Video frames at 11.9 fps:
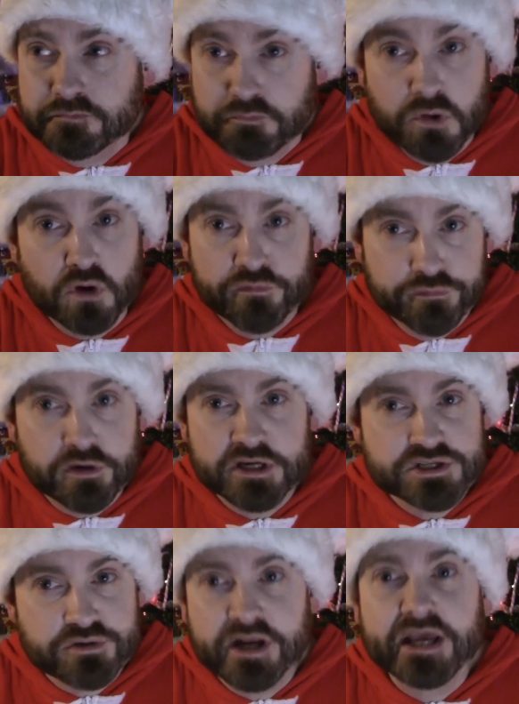both
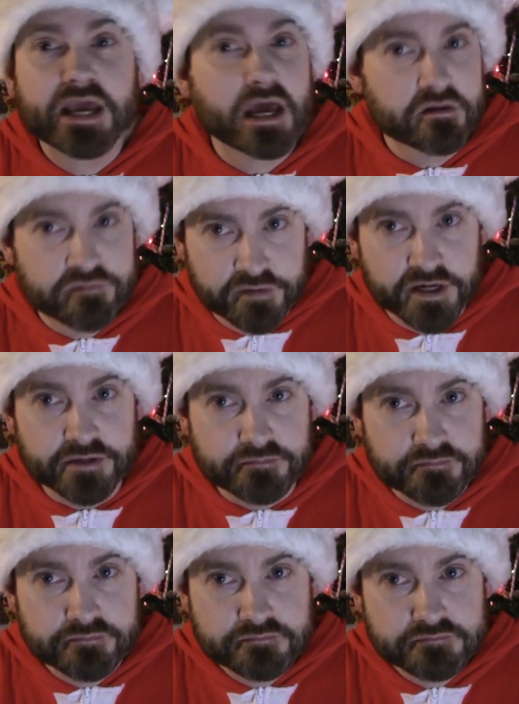frustrating and fun,
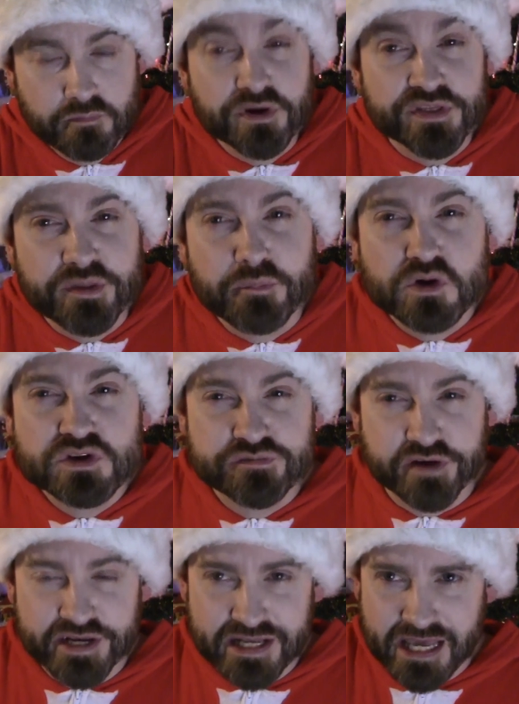but the most
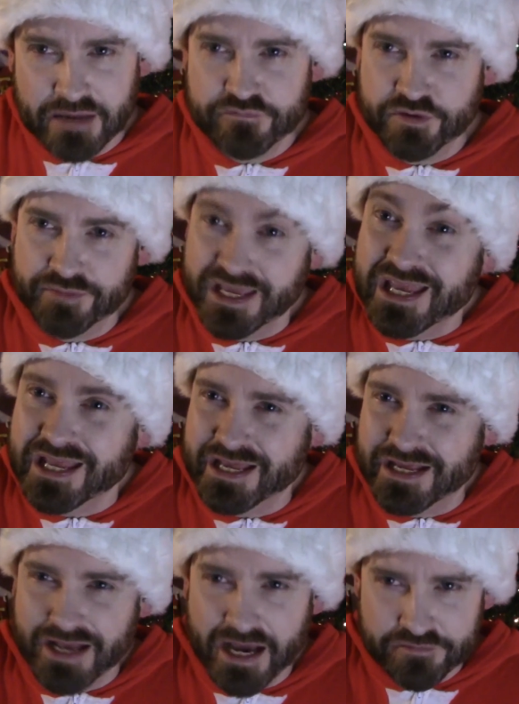fun came from
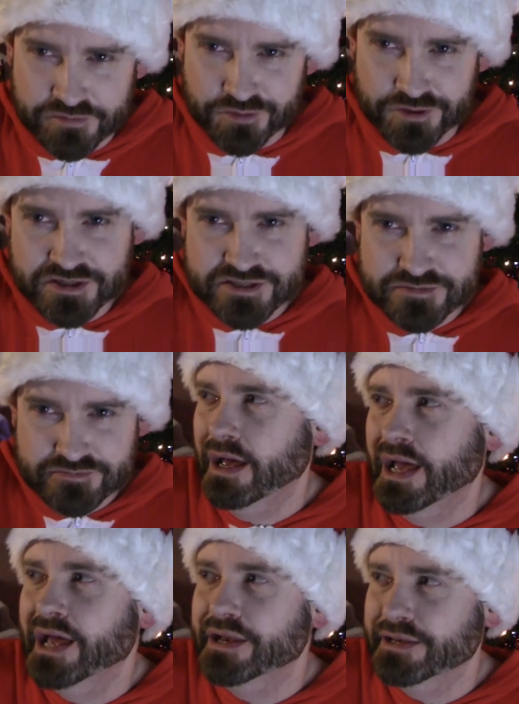eating it afterwards.
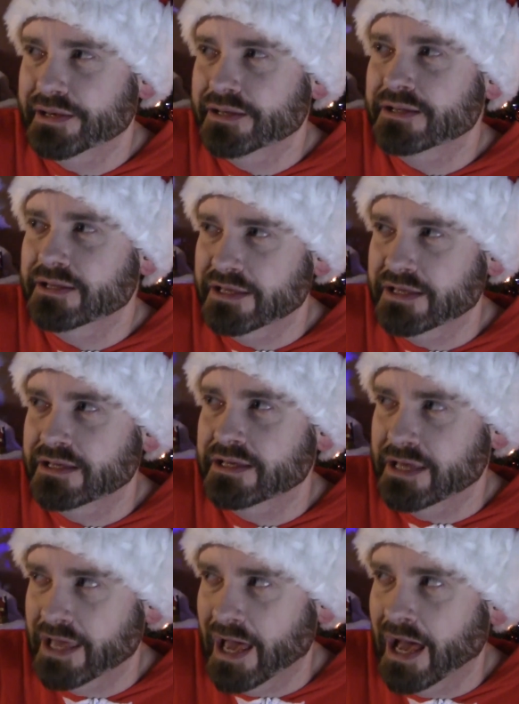And
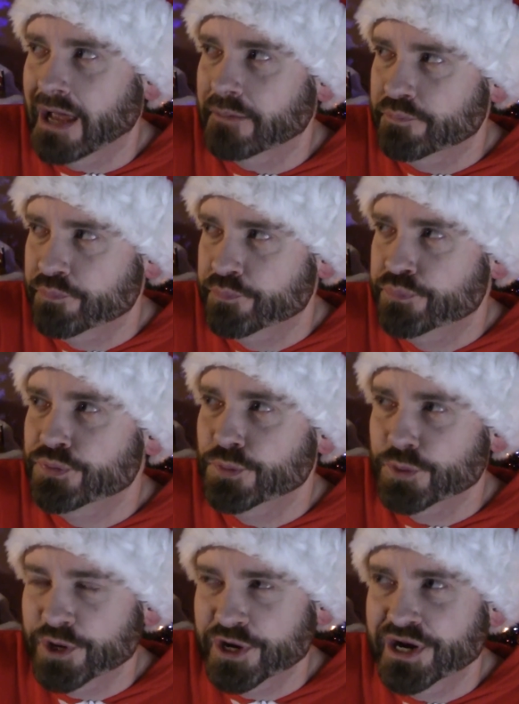yeah, I
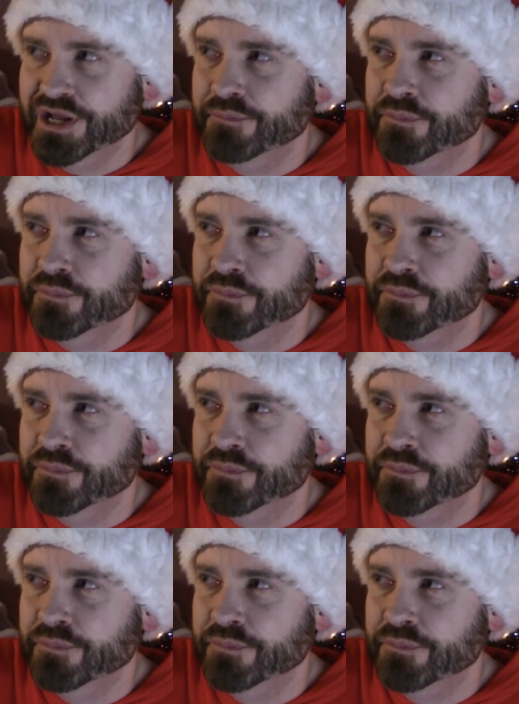pretty